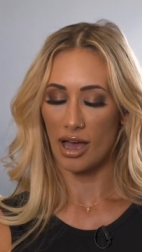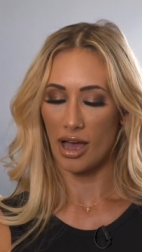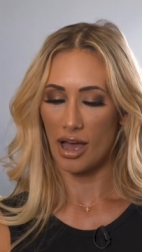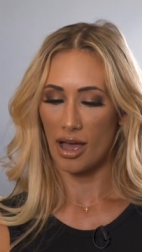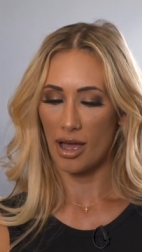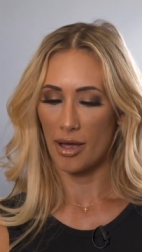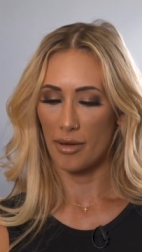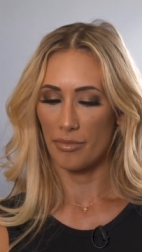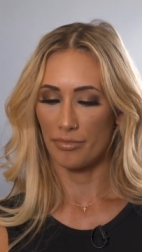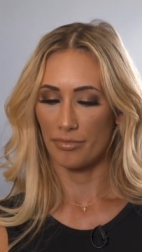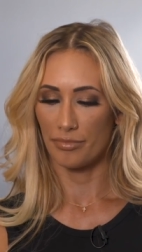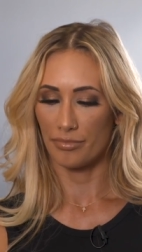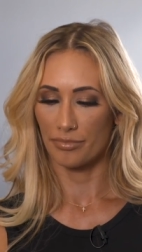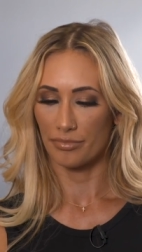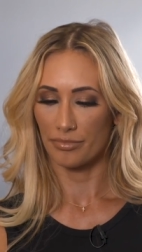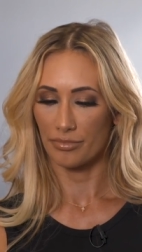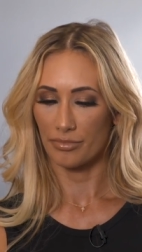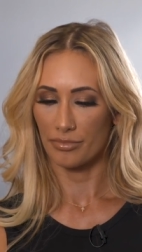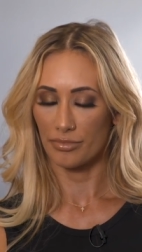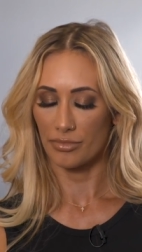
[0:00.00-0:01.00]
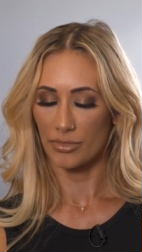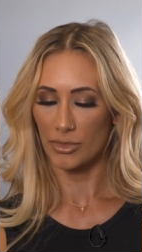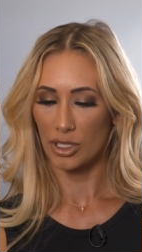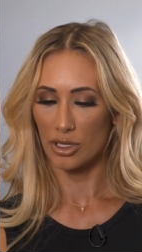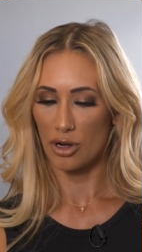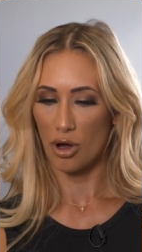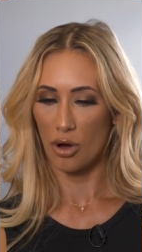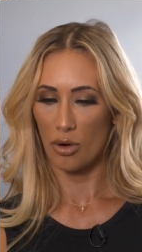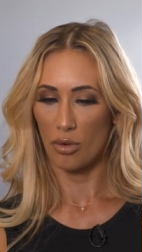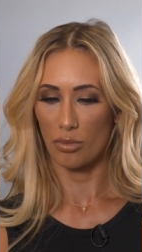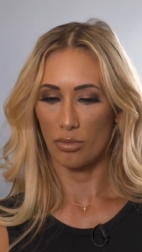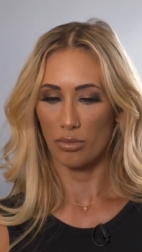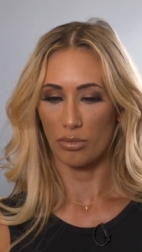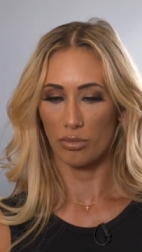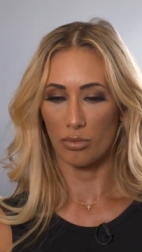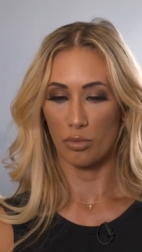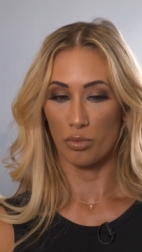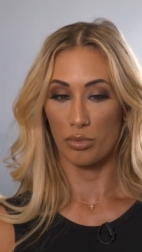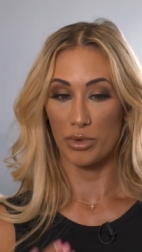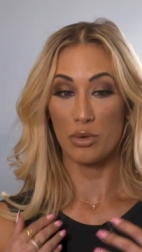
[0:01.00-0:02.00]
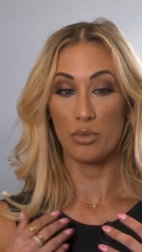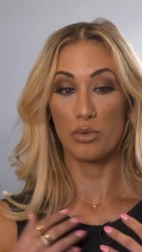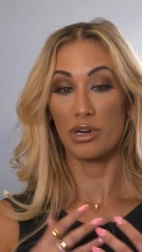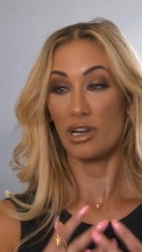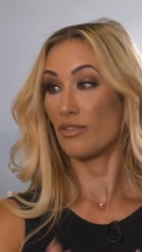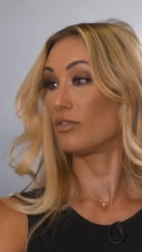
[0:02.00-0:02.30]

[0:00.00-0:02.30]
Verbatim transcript: Um, you know, we would